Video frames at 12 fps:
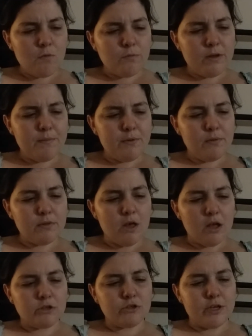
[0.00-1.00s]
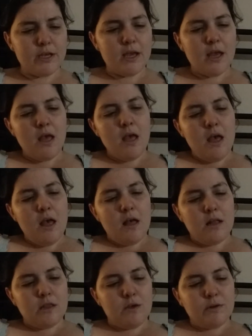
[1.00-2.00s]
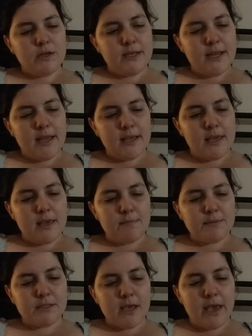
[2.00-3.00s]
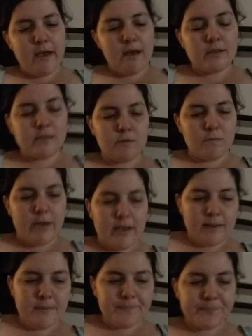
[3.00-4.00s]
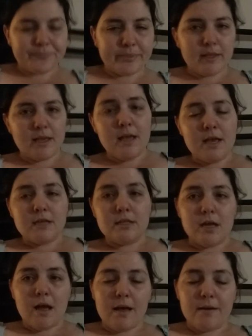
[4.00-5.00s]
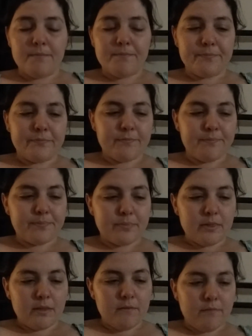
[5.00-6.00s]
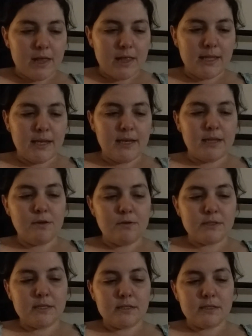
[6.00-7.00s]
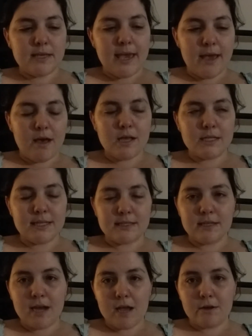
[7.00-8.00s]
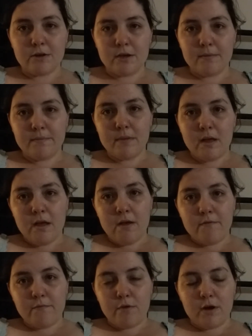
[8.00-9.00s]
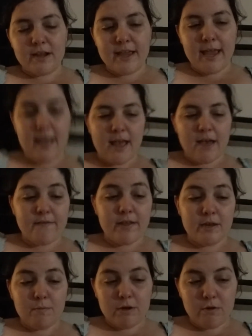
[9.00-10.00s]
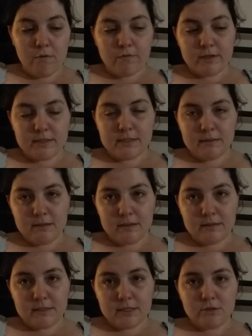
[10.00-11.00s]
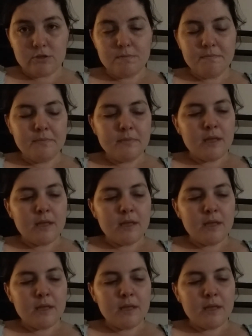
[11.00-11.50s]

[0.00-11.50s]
Reboot laundry. A load a day keeps chaos away. FlyLady uses chaos as an acronym for can't have anyone over syndrome.